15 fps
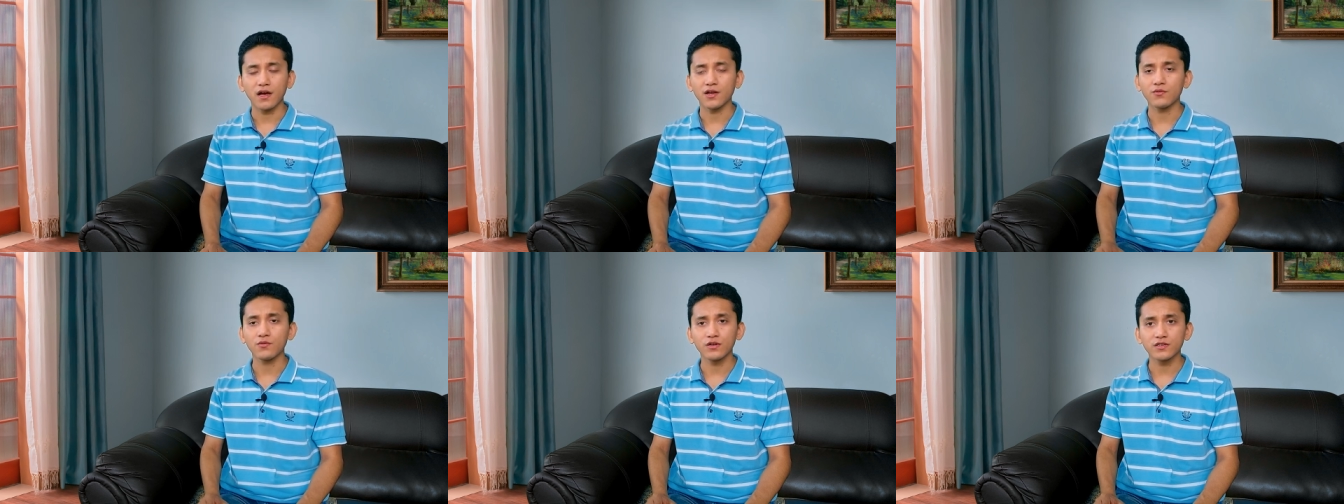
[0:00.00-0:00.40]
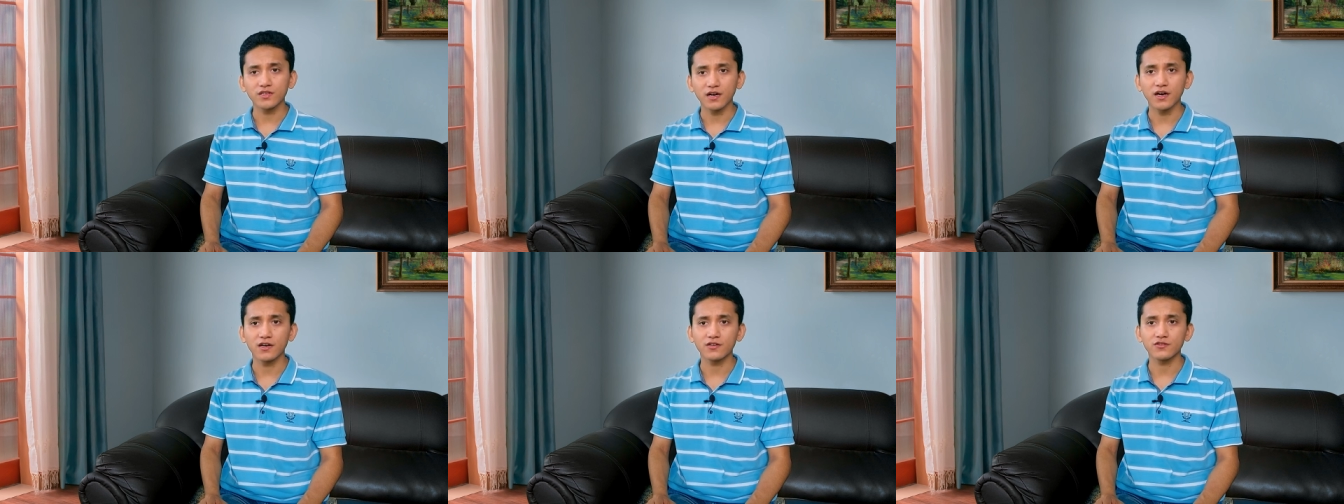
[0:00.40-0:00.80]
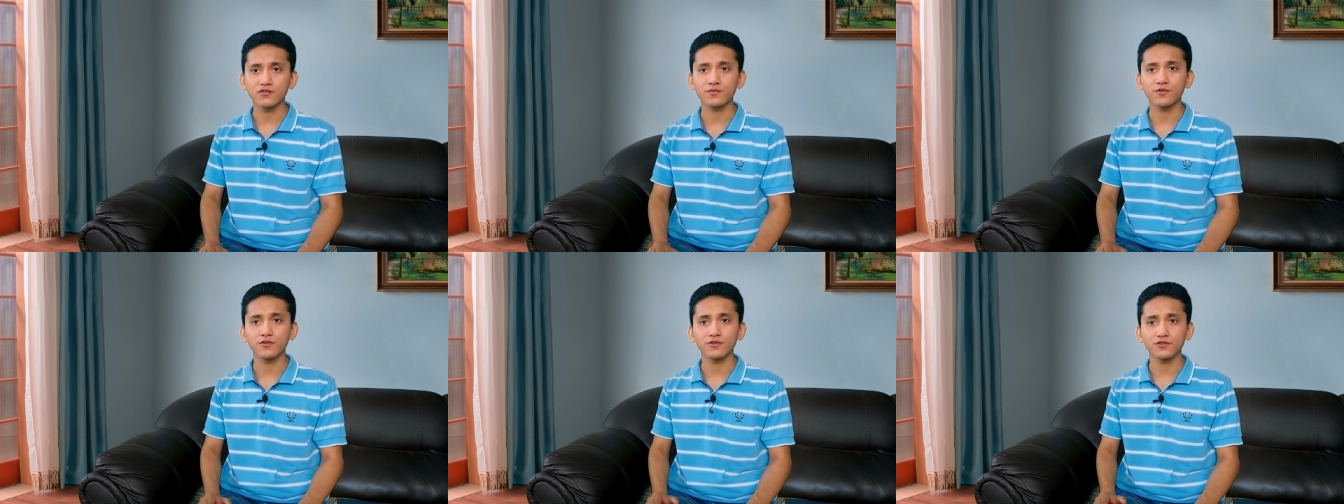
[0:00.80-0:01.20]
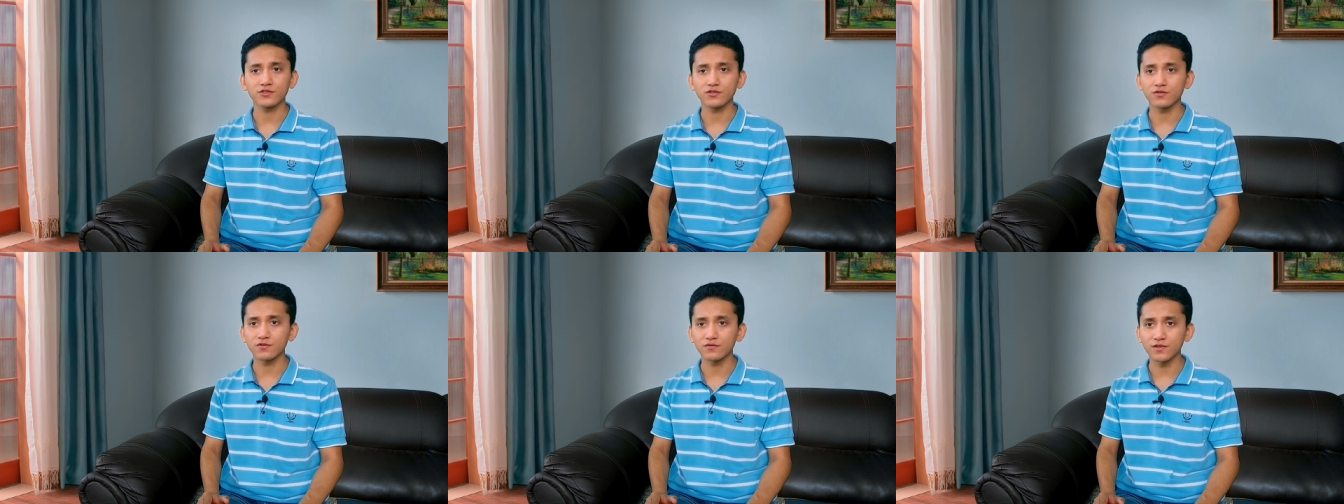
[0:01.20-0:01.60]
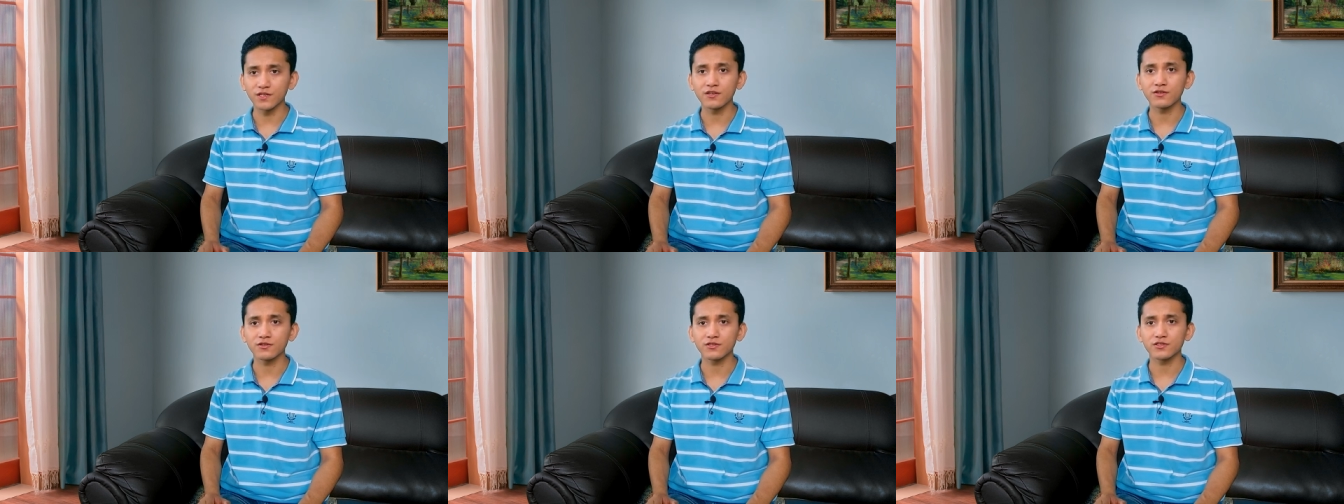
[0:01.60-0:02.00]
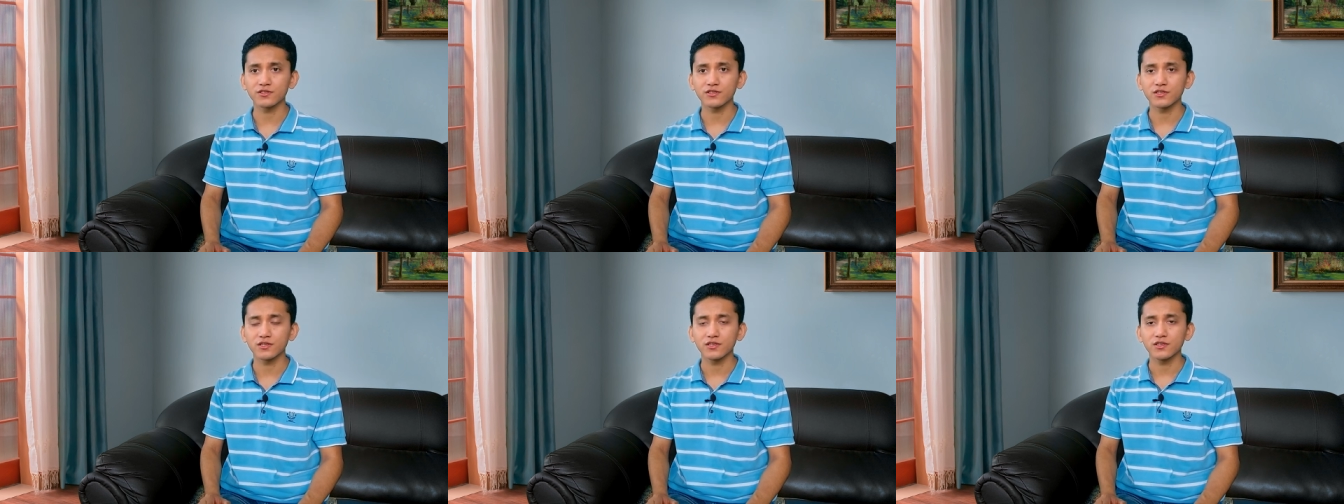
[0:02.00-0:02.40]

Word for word: I worked hard to produce good videos